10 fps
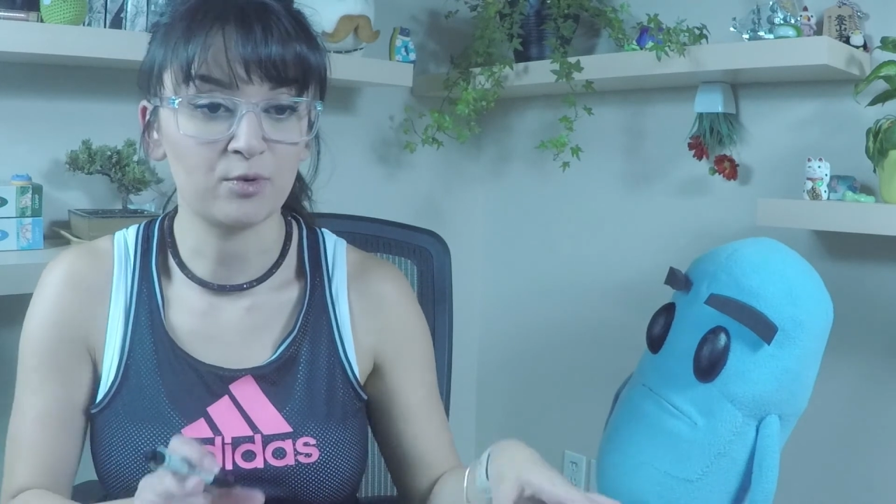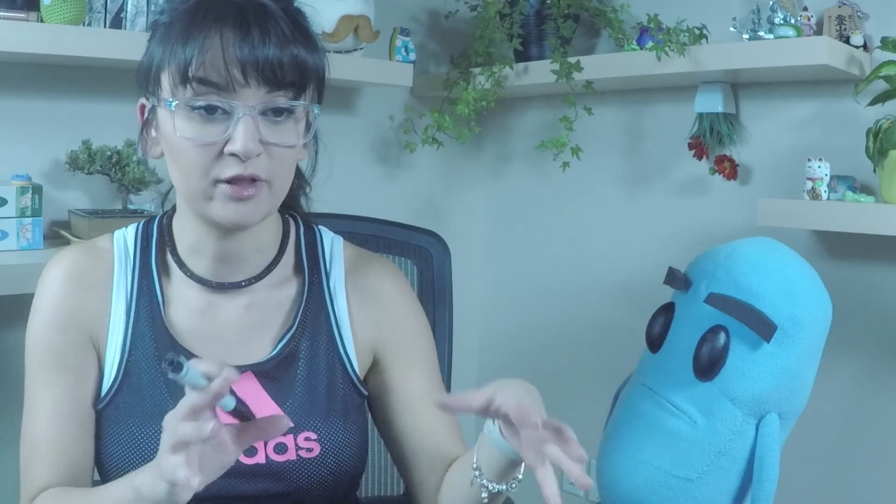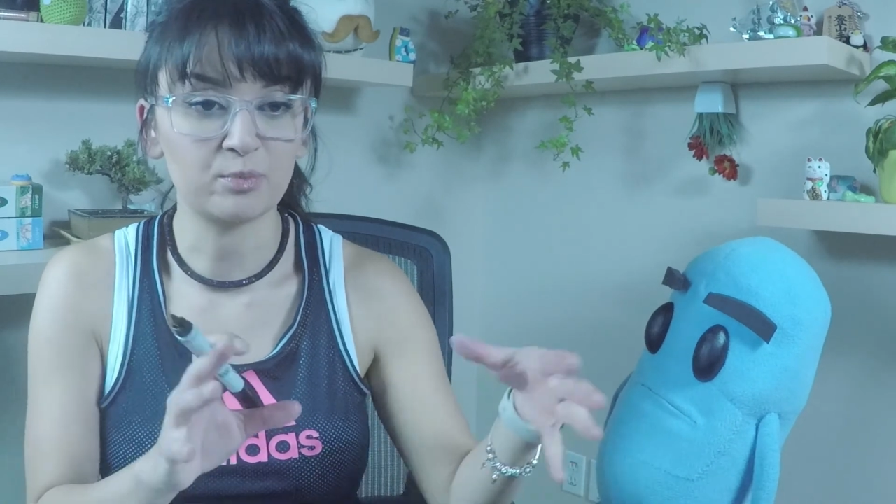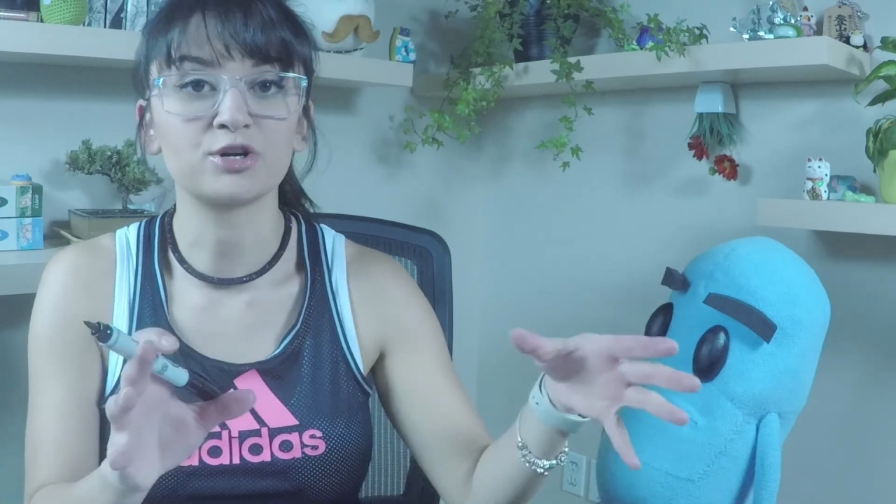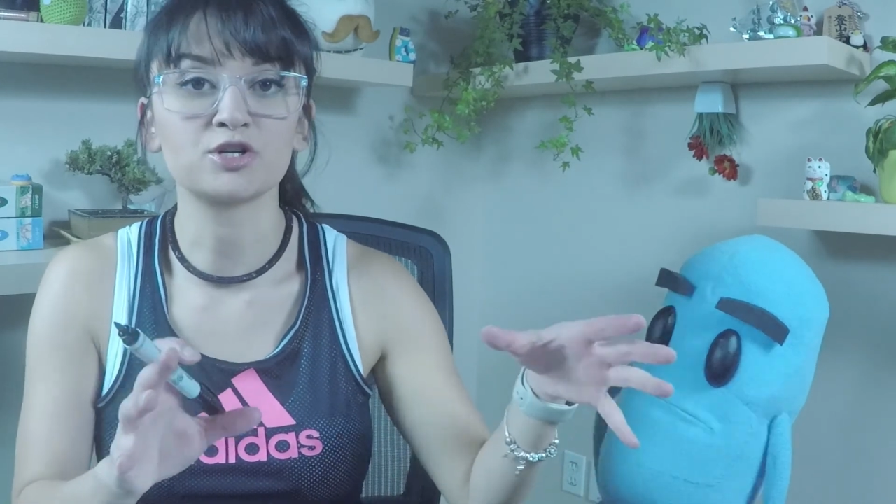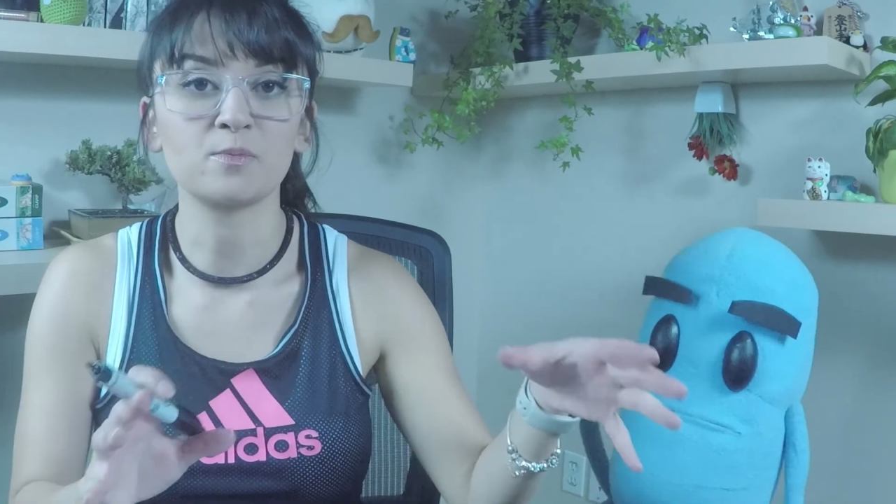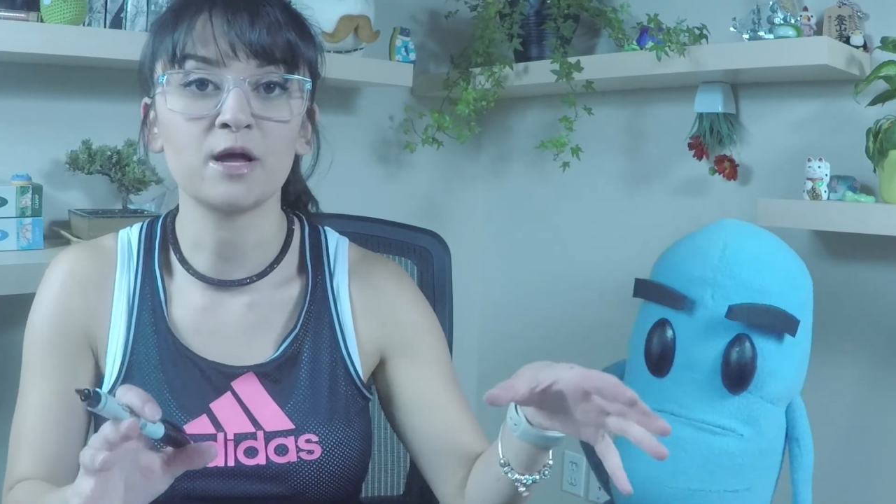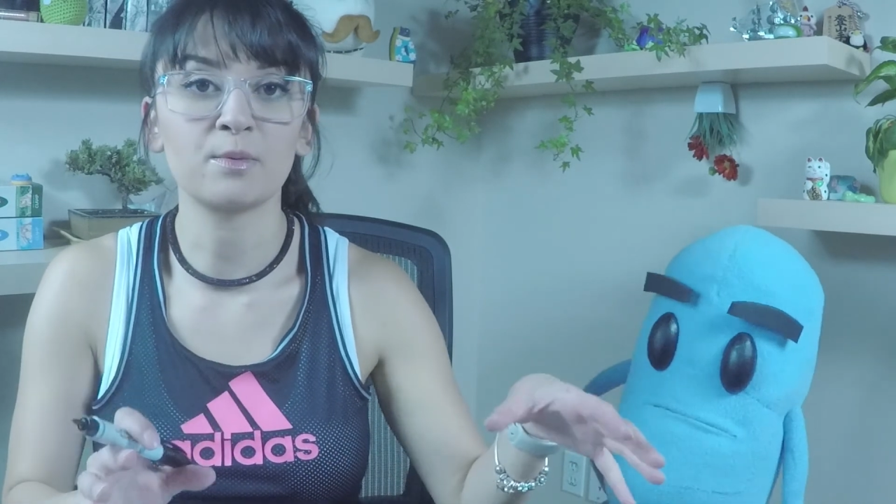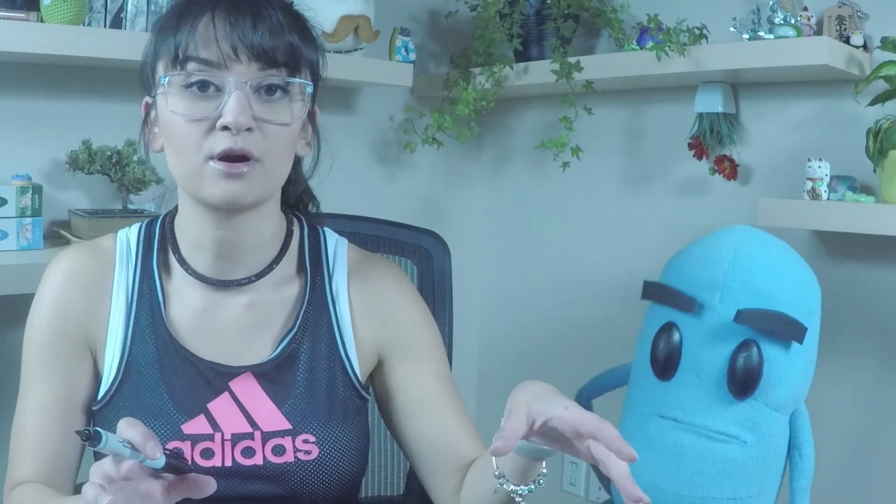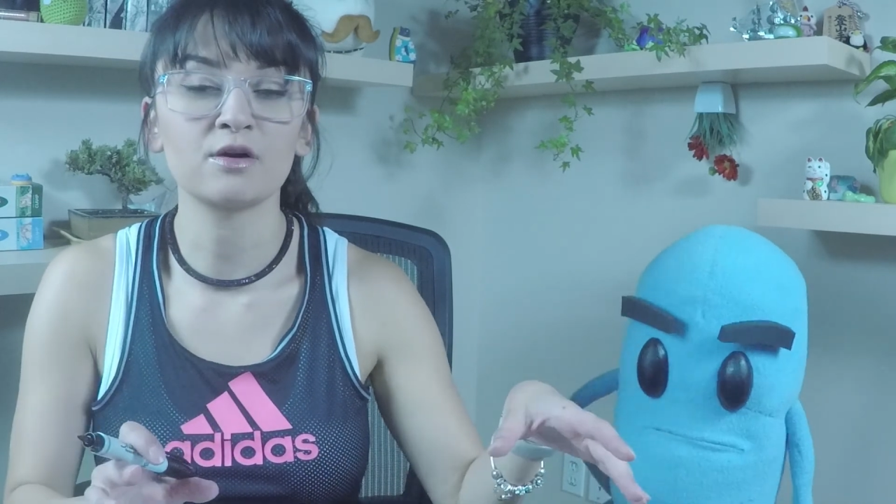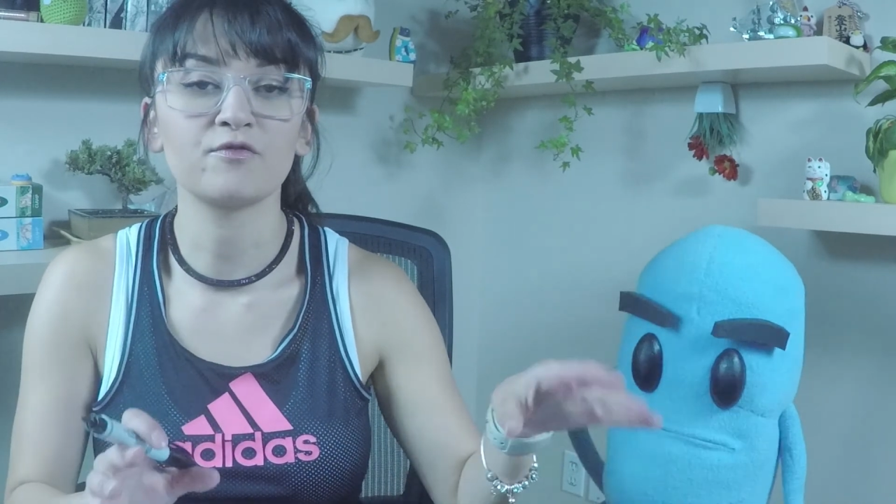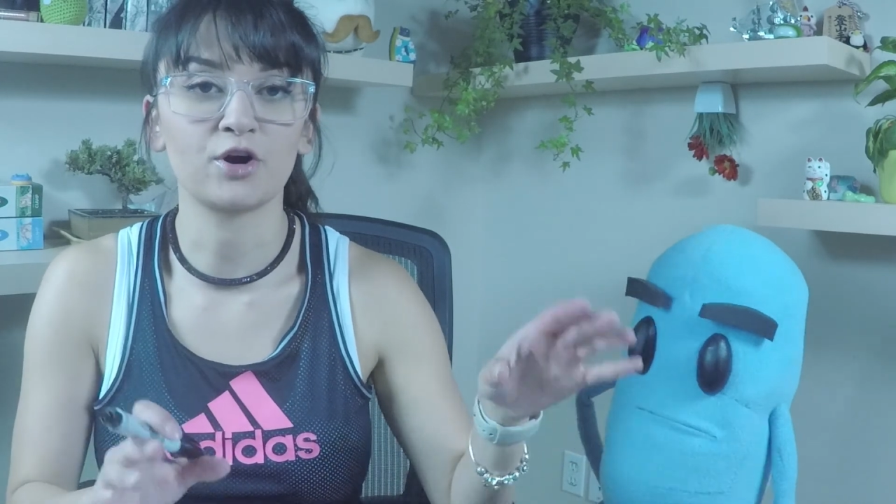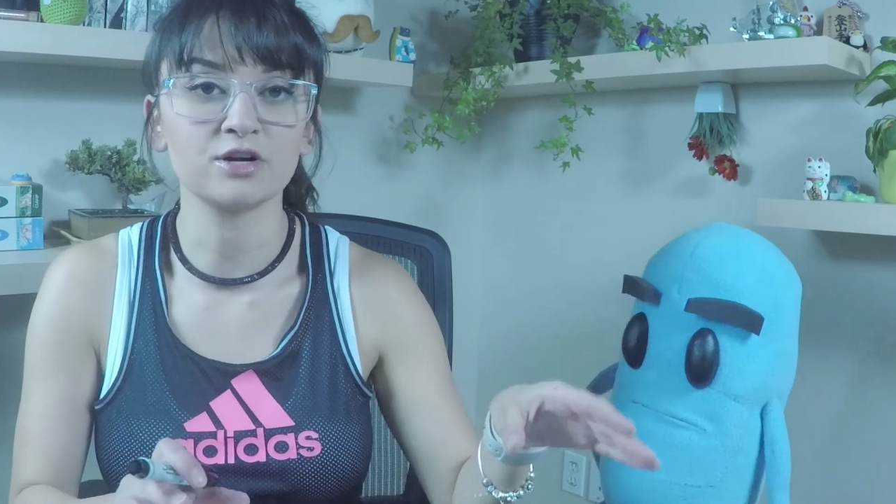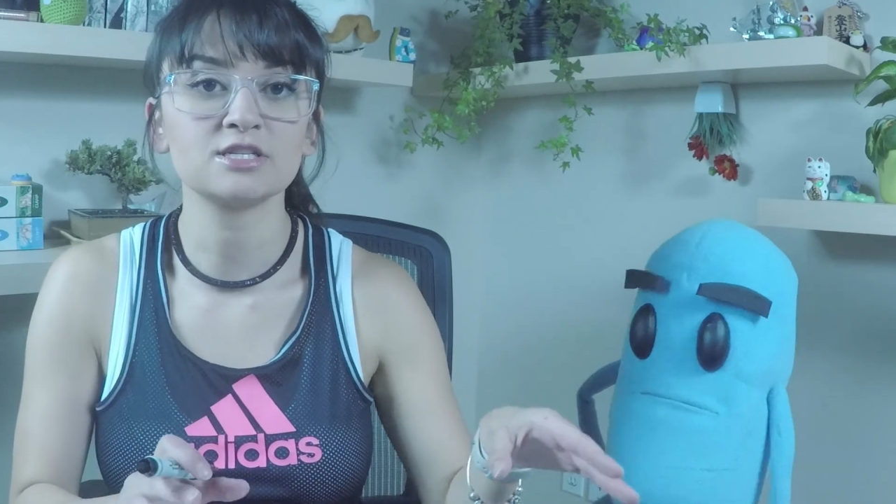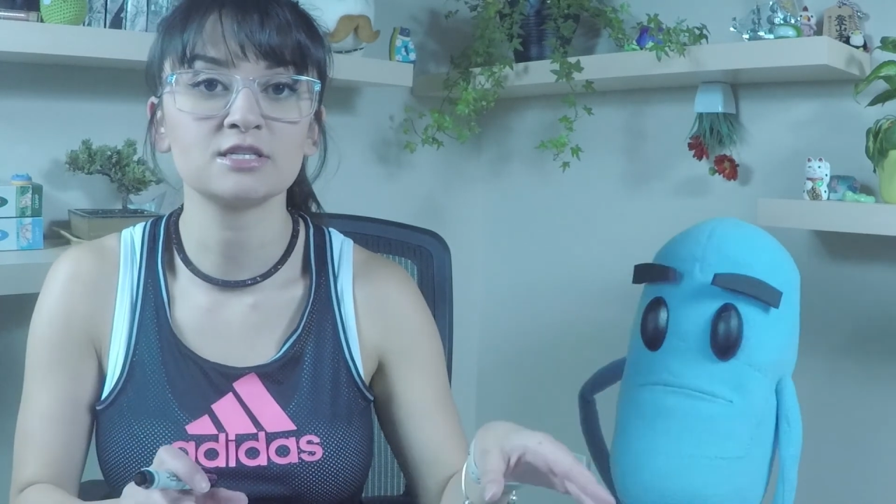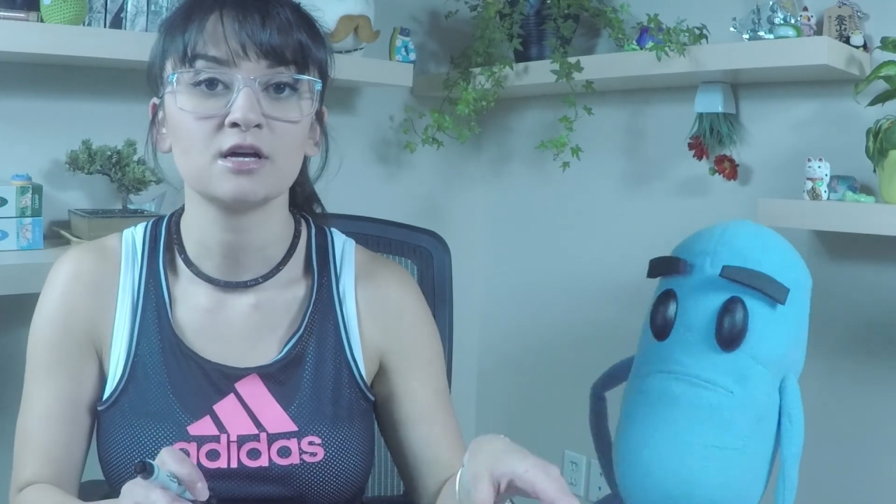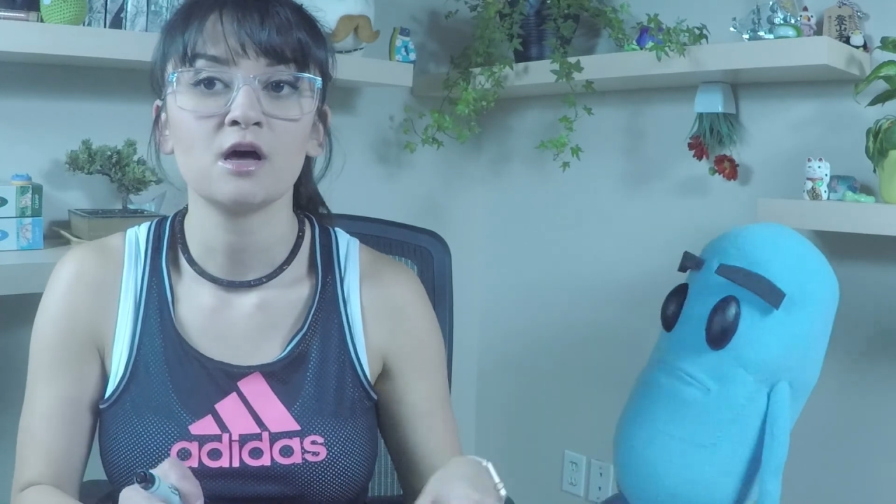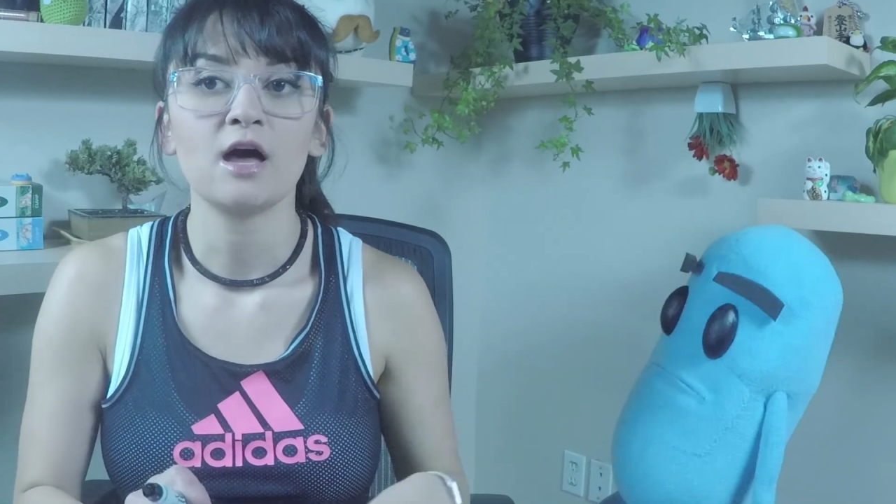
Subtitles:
on like printer paper first,